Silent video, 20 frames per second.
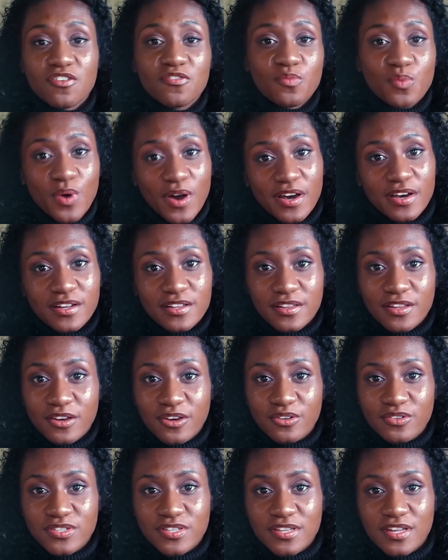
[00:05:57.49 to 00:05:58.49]

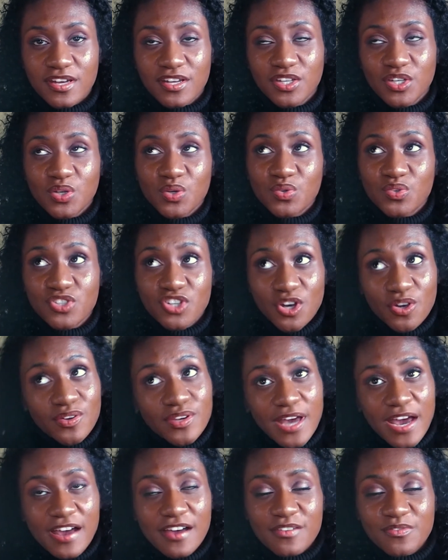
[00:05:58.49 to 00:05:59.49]
workload that you don't
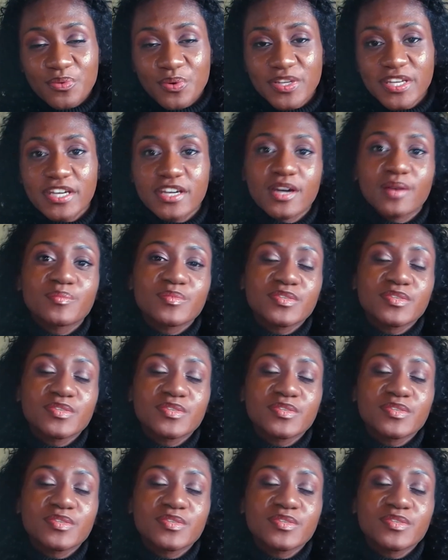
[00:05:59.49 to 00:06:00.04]
have when it comes